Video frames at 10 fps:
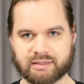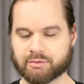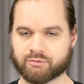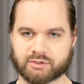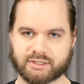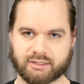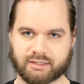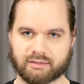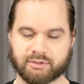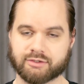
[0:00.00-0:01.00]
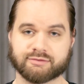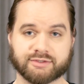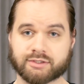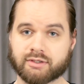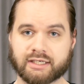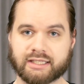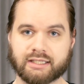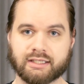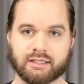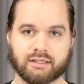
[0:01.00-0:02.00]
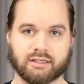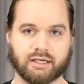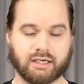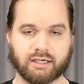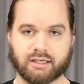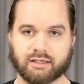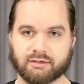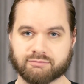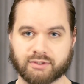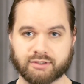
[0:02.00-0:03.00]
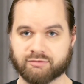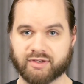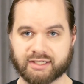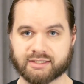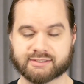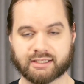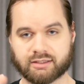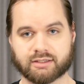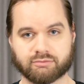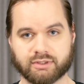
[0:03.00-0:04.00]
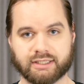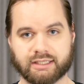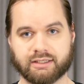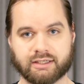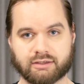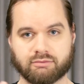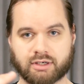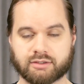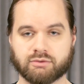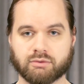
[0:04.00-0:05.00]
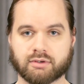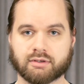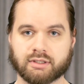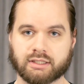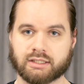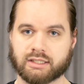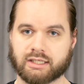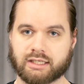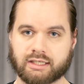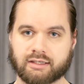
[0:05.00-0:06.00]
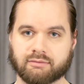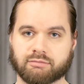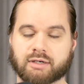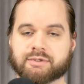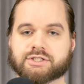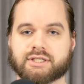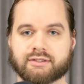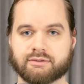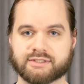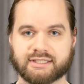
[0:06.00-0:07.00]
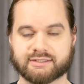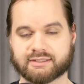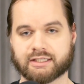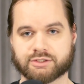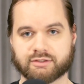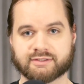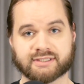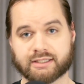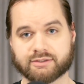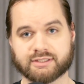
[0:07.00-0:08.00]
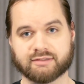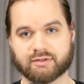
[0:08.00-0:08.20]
People have worked on Pillars of Eternity, Fallout New Vegas, like a lot of really, you know, hardcore RPG enthusiasts slash designers and